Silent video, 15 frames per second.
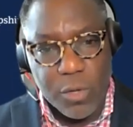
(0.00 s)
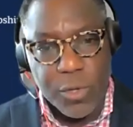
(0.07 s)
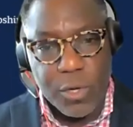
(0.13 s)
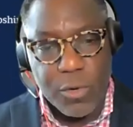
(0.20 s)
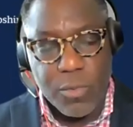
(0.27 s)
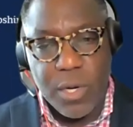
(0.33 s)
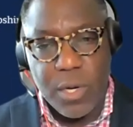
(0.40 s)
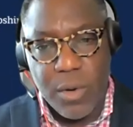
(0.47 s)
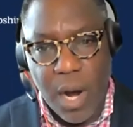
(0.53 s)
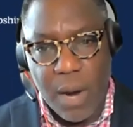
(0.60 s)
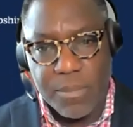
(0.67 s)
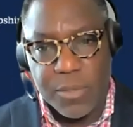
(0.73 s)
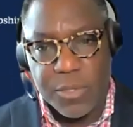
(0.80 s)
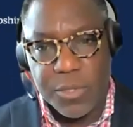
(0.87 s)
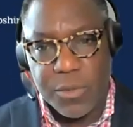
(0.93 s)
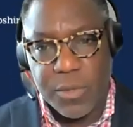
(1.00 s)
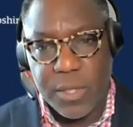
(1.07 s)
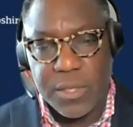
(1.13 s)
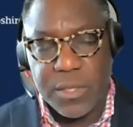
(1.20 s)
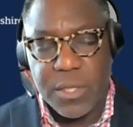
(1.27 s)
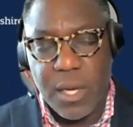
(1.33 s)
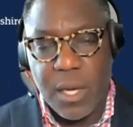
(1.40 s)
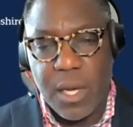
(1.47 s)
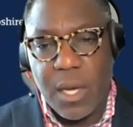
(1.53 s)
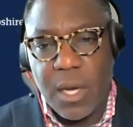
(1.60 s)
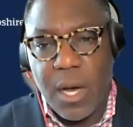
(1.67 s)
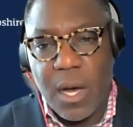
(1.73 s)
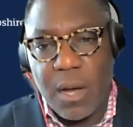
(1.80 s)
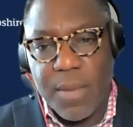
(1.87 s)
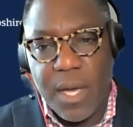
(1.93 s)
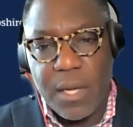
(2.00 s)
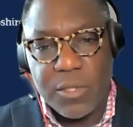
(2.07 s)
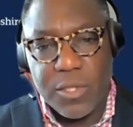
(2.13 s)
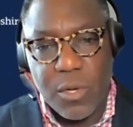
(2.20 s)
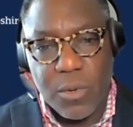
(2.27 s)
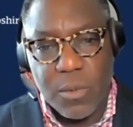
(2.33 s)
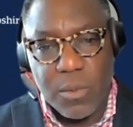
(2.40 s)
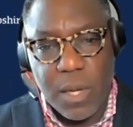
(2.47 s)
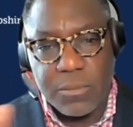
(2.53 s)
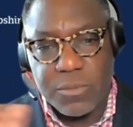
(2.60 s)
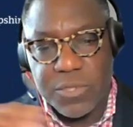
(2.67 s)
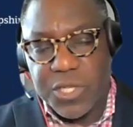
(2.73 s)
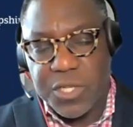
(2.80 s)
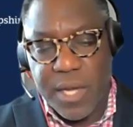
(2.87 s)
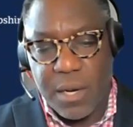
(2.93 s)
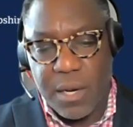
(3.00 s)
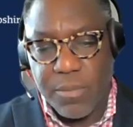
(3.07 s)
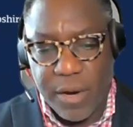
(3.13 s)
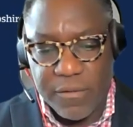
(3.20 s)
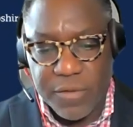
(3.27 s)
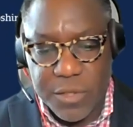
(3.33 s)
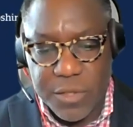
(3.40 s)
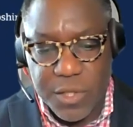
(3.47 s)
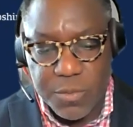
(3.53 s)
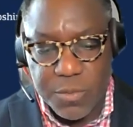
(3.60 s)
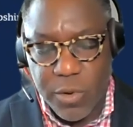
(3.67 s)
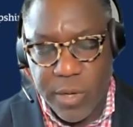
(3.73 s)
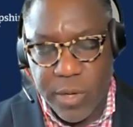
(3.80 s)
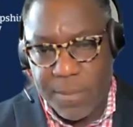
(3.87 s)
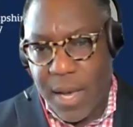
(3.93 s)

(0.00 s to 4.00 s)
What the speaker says: are the career opportunities. And so I was just at a breakfast this morning.